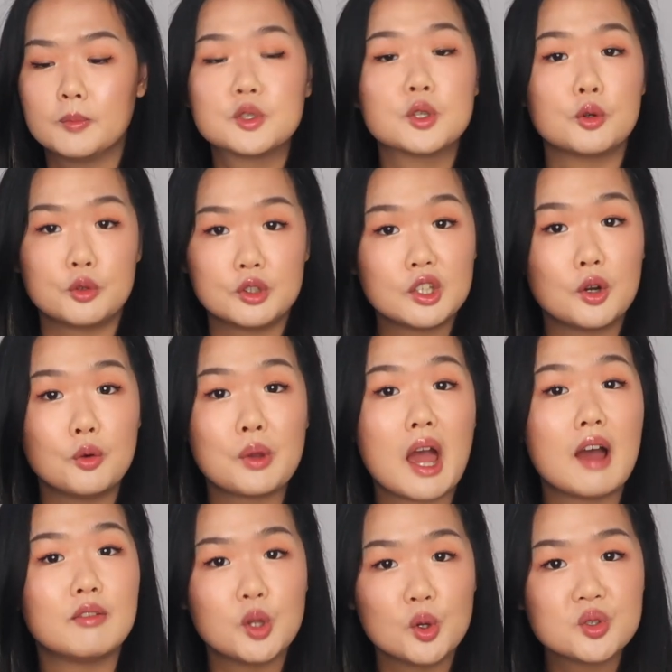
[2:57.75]
So we
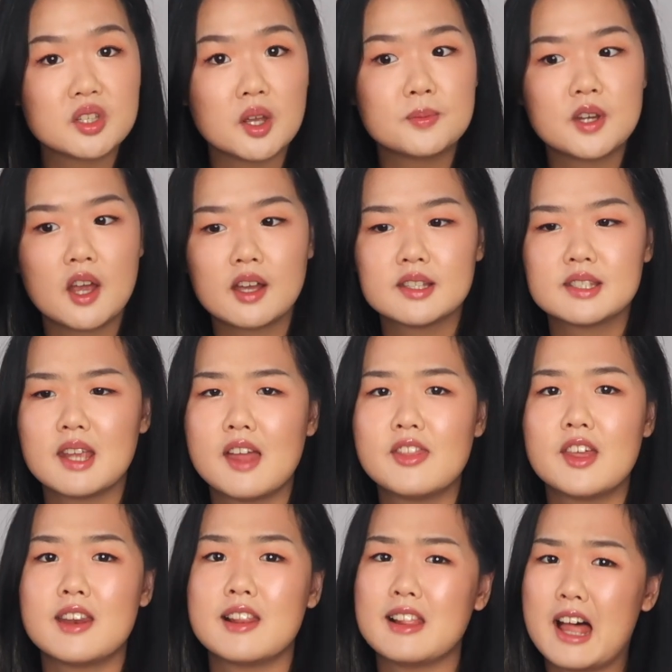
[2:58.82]
have those subjects.
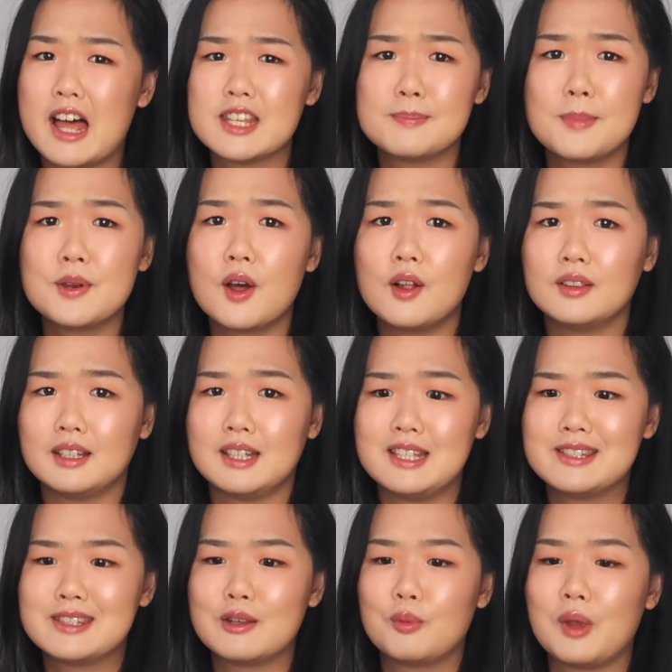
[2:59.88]
And then last but not
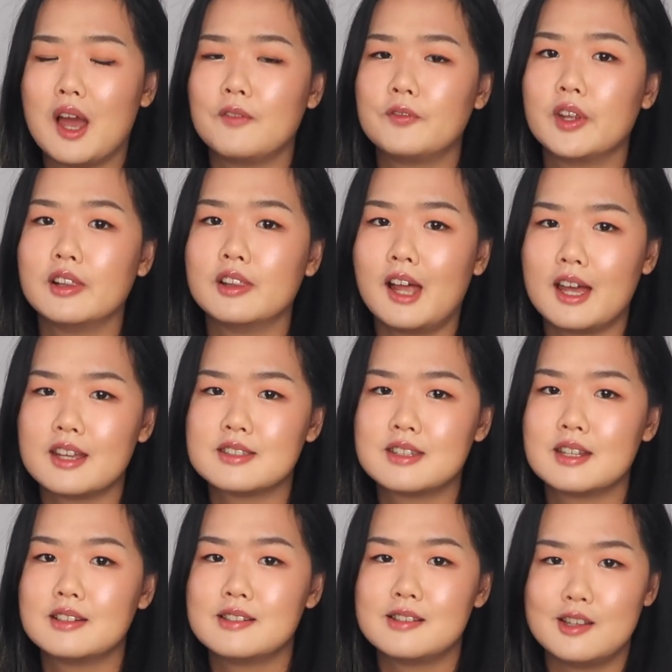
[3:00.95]
least, we have the
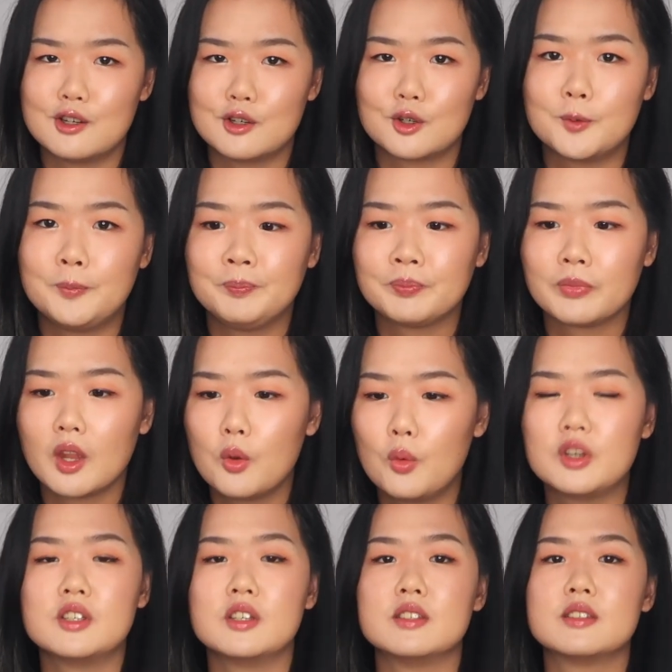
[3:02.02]
last tier,
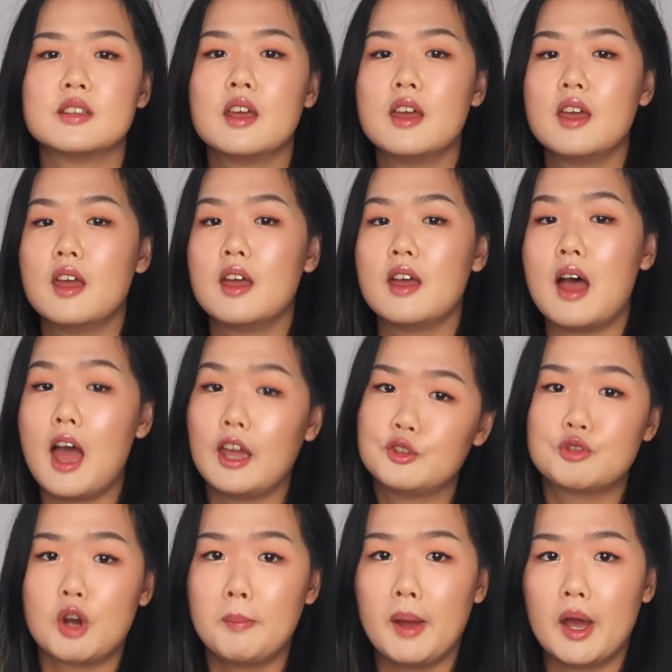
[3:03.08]
which is
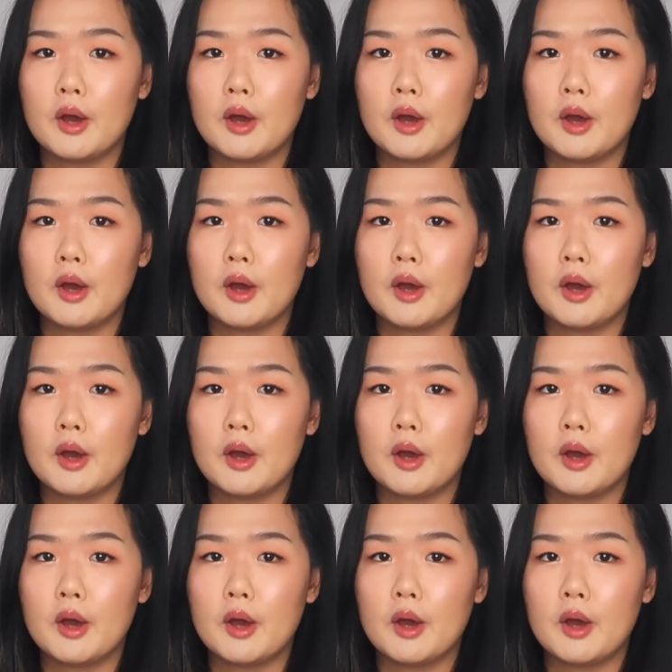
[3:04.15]
I drop